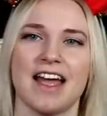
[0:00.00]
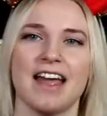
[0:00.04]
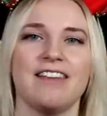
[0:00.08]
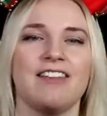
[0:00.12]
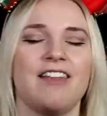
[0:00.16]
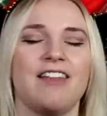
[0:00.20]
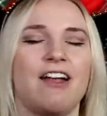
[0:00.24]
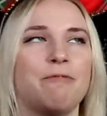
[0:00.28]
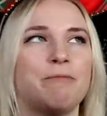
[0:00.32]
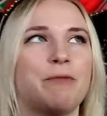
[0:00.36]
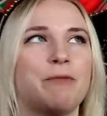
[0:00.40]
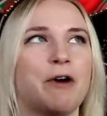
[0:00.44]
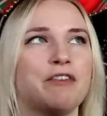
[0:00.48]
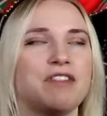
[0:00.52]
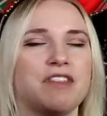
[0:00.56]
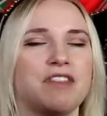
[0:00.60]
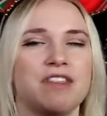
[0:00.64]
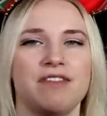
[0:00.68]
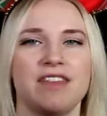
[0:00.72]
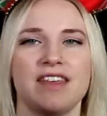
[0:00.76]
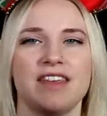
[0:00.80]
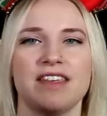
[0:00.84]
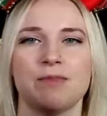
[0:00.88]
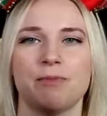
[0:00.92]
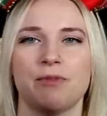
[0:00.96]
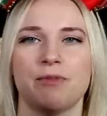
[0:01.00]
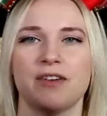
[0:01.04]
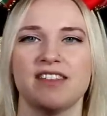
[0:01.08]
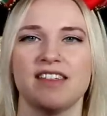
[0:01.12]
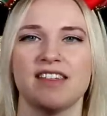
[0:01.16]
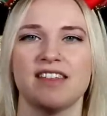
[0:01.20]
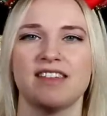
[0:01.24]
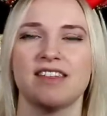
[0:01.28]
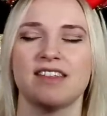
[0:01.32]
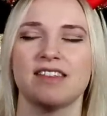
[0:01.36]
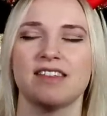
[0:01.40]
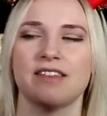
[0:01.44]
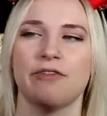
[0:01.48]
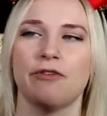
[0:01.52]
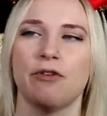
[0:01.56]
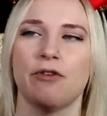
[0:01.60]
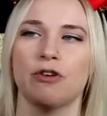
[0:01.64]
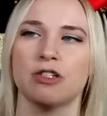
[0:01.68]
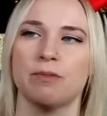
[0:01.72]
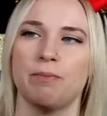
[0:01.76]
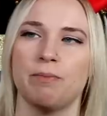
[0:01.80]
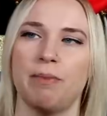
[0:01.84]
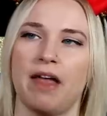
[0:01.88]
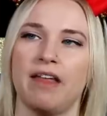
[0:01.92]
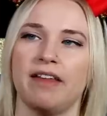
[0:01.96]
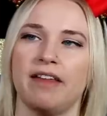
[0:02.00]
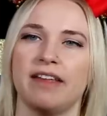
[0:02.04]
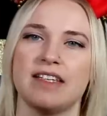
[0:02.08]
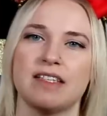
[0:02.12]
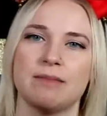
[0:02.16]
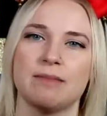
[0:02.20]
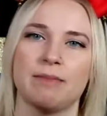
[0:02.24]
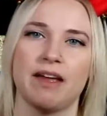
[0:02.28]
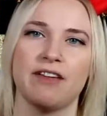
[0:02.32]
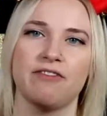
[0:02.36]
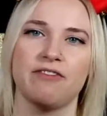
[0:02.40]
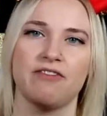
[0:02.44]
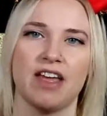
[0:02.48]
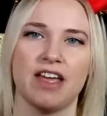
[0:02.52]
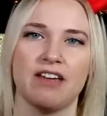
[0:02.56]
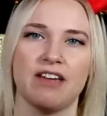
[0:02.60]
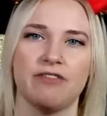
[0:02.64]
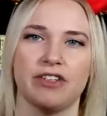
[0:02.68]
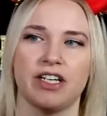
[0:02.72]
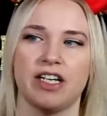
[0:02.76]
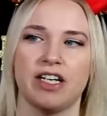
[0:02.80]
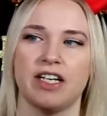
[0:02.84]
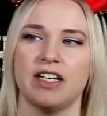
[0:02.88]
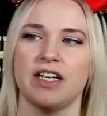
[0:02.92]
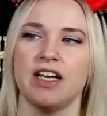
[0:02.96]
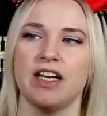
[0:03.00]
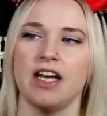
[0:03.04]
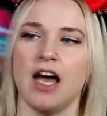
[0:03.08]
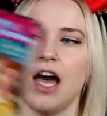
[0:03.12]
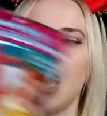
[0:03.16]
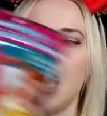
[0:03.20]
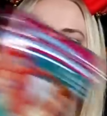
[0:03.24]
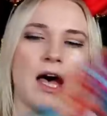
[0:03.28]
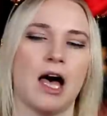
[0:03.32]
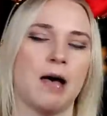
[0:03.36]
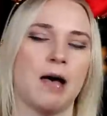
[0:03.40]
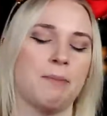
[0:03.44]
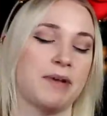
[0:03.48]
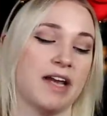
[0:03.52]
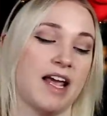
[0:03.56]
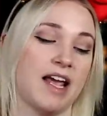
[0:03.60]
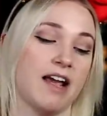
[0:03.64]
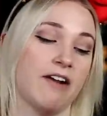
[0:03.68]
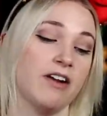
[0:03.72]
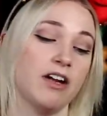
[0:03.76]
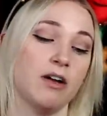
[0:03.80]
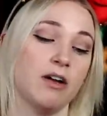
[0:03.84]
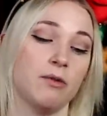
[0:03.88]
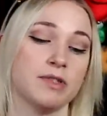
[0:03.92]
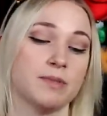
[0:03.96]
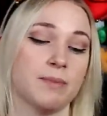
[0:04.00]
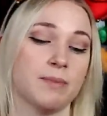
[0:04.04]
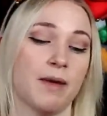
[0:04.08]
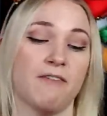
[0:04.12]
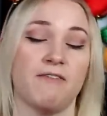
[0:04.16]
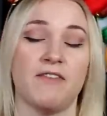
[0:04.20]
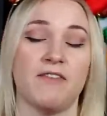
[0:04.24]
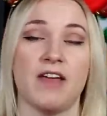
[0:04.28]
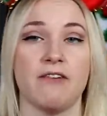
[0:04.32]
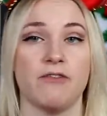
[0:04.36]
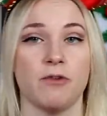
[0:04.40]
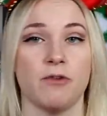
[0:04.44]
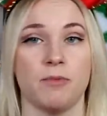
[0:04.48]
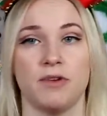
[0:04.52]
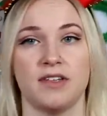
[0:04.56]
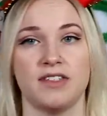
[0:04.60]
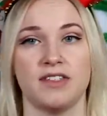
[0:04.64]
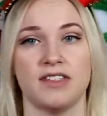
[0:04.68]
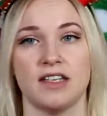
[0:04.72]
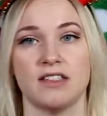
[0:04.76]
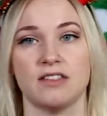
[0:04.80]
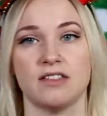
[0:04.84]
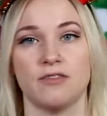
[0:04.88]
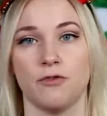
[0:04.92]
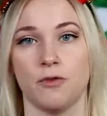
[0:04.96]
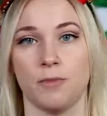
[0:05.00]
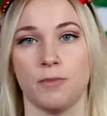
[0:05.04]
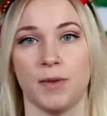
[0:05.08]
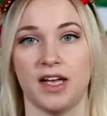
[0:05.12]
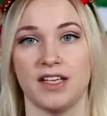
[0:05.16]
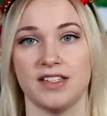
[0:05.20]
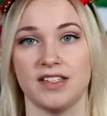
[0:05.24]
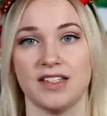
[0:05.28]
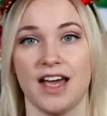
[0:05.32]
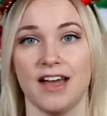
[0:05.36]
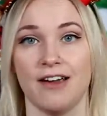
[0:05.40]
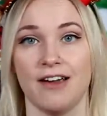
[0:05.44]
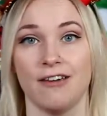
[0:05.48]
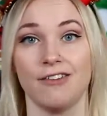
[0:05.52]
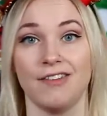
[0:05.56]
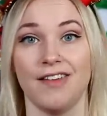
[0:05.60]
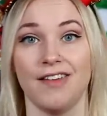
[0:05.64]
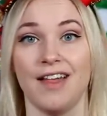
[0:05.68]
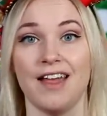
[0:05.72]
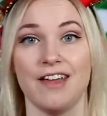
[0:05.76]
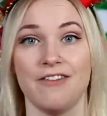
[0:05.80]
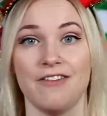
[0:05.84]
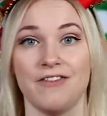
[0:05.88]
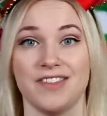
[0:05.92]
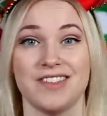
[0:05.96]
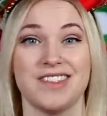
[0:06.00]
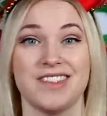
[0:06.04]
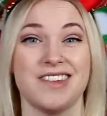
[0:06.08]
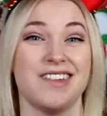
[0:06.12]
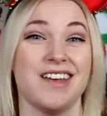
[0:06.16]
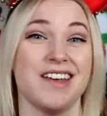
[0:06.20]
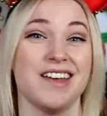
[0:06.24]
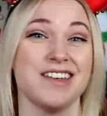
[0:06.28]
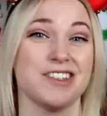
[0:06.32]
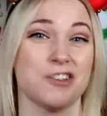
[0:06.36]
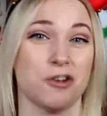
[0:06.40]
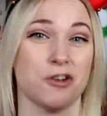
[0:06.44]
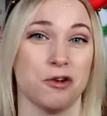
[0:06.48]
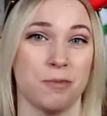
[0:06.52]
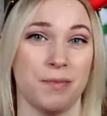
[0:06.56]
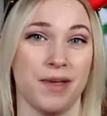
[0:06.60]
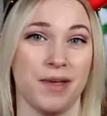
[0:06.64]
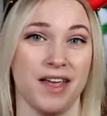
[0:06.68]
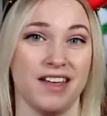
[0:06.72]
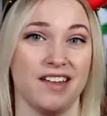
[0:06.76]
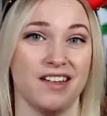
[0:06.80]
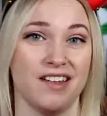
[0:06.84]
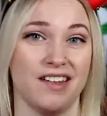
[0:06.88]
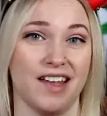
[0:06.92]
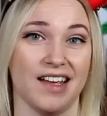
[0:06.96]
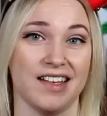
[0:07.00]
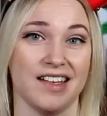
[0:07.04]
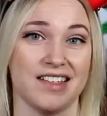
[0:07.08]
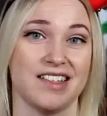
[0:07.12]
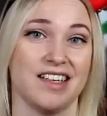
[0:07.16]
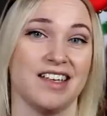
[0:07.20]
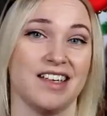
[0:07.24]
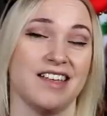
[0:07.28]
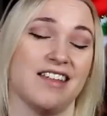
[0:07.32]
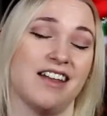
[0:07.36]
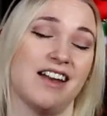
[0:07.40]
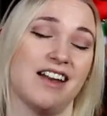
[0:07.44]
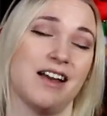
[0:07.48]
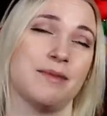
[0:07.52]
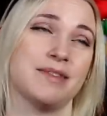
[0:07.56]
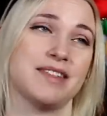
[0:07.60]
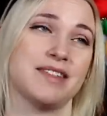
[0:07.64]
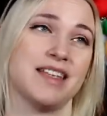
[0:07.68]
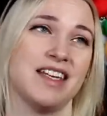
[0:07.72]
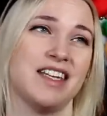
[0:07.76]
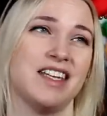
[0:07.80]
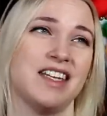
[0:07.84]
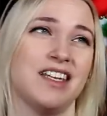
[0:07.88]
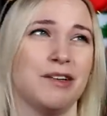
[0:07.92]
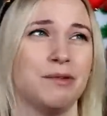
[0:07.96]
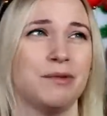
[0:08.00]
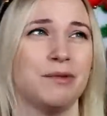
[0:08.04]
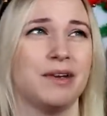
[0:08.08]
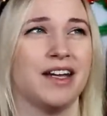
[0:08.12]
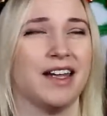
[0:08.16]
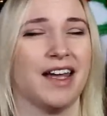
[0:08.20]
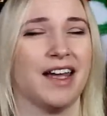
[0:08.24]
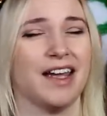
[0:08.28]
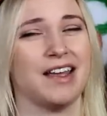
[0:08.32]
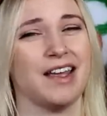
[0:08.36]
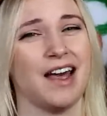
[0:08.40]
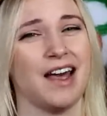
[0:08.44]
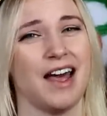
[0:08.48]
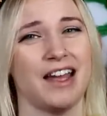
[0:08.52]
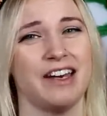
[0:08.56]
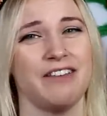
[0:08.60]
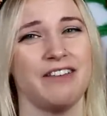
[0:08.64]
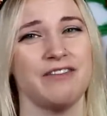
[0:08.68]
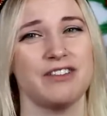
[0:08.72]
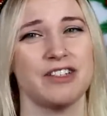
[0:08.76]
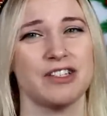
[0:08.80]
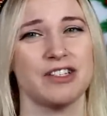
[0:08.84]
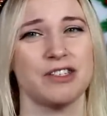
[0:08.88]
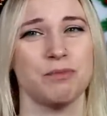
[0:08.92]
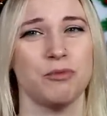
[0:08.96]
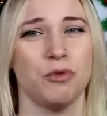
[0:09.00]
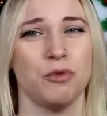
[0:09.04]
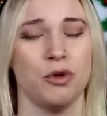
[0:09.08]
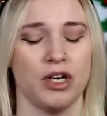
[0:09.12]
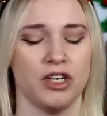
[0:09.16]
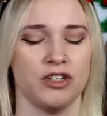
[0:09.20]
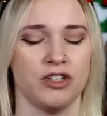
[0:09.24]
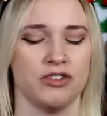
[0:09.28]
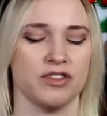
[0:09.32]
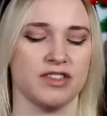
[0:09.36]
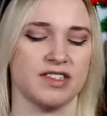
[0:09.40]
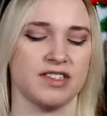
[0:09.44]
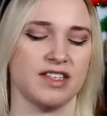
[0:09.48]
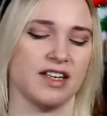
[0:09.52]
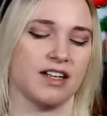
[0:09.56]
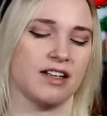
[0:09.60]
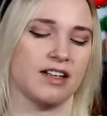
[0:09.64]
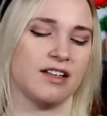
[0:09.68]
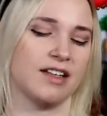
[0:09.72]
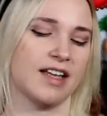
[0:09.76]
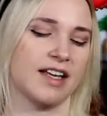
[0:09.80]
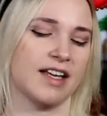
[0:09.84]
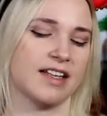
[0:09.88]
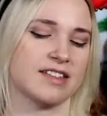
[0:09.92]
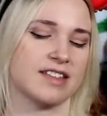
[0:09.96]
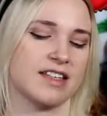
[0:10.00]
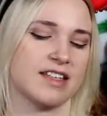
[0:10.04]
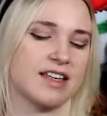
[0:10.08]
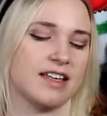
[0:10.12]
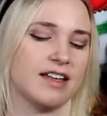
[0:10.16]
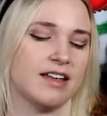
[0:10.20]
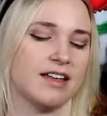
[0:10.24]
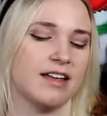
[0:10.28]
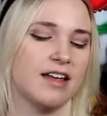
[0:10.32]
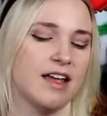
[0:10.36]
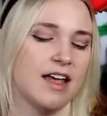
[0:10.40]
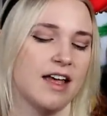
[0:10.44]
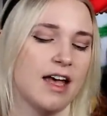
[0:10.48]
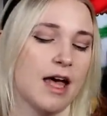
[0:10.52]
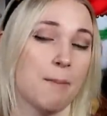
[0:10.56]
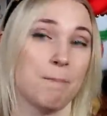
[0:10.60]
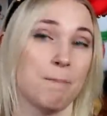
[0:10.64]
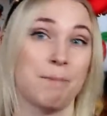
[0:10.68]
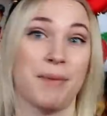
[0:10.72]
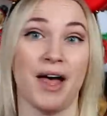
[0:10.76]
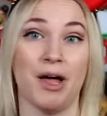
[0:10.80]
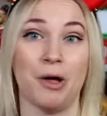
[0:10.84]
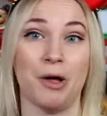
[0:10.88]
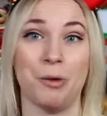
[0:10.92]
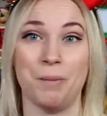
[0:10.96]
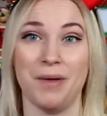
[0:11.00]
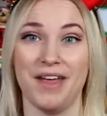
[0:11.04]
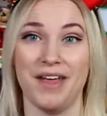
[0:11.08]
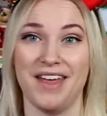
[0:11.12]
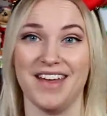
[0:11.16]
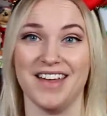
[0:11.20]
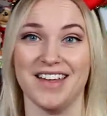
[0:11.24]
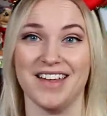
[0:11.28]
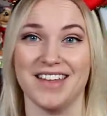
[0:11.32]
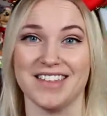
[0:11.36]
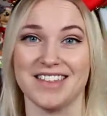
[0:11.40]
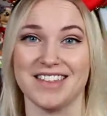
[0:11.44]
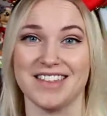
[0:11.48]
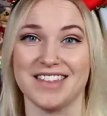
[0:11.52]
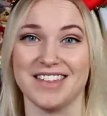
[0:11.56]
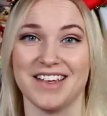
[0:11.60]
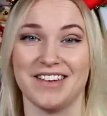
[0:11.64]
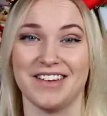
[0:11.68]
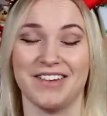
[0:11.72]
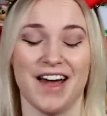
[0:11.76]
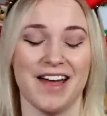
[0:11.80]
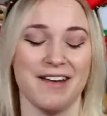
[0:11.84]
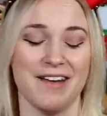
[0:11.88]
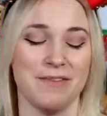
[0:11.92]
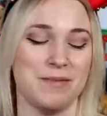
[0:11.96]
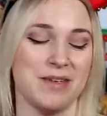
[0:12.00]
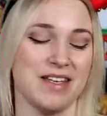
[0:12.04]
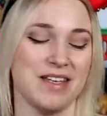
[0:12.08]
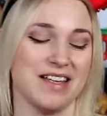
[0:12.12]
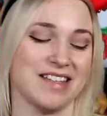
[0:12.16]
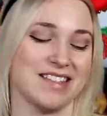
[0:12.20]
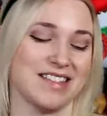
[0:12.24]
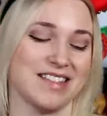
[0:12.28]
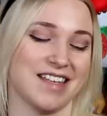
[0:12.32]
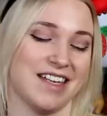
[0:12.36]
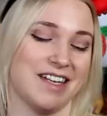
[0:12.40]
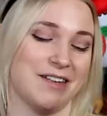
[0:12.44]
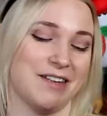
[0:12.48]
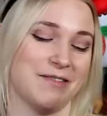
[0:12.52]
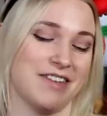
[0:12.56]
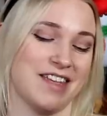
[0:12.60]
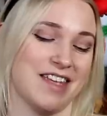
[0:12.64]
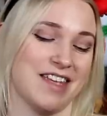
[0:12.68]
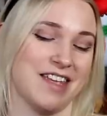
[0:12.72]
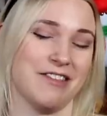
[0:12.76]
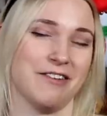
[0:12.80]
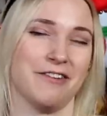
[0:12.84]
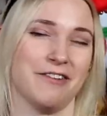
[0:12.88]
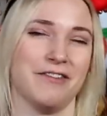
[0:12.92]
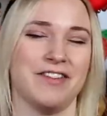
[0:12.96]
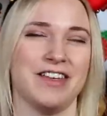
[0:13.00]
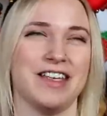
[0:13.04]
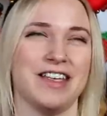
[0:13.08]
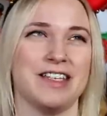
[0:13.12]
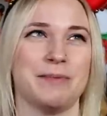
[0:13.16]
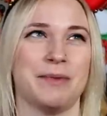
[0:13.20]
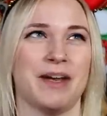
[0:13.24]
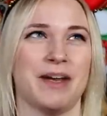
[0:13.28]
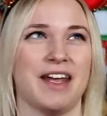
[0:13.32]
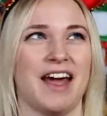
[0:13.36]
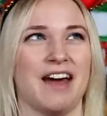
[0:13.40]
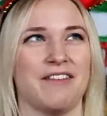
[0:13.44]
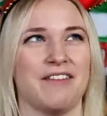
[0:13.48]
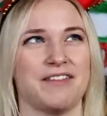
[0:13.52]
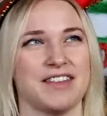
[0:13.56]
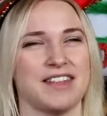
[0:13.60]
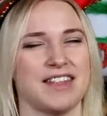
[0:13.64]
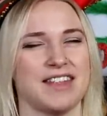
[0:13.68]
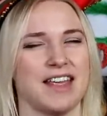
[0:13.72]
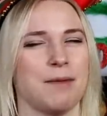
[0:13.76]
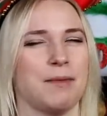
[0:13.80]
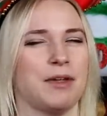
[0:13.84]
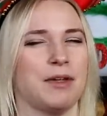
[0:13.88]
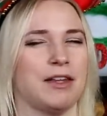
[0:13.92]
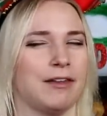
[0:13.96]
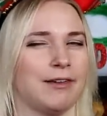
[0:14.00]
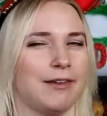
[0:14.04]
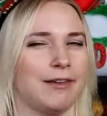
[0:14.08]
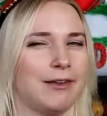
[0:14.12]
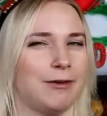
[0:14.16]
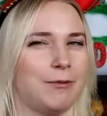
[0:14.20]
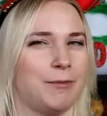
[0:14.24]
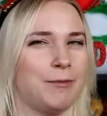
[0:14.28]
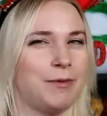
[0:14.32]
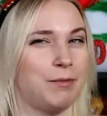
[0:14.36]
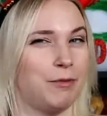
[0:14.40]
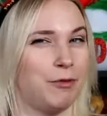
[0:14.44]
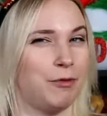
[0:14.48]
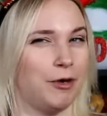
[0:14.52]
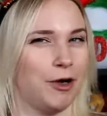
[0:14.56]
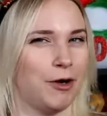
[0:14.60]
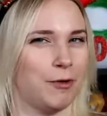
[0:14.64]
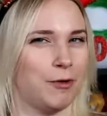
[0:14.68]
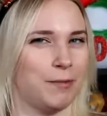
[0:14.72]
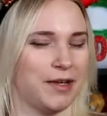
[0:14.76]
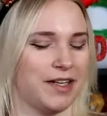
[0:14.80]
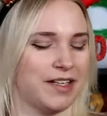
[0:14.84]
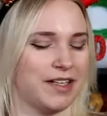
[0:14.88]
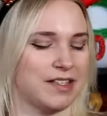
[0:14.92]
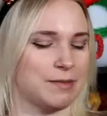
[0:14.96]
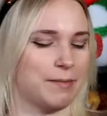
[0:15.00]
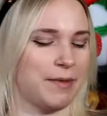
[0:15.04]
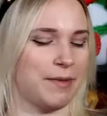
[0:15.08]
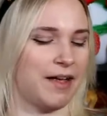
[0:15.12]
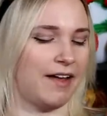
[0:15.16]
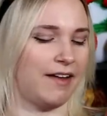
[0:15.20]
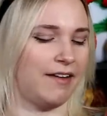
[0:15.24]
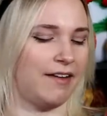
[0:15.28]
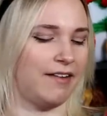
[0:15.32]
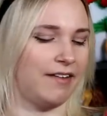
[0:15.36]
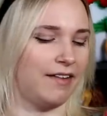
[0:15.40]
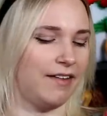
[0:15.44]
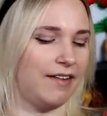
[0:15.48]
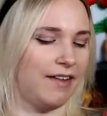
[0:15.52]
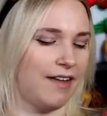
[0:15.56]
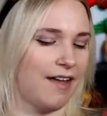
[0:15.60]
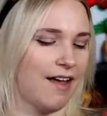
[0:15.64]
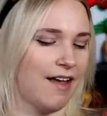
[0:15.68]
I love both of these princesses. Of course, Belle is my favorite, but Ariel was my favorite princess for my entire life until I started pin collecting. And then I was like, you know what? I kind of am just more interested in collecting Belle pins. So I'd be excited with either of these, but I have to say I'm a little bit more hoping it's Belle.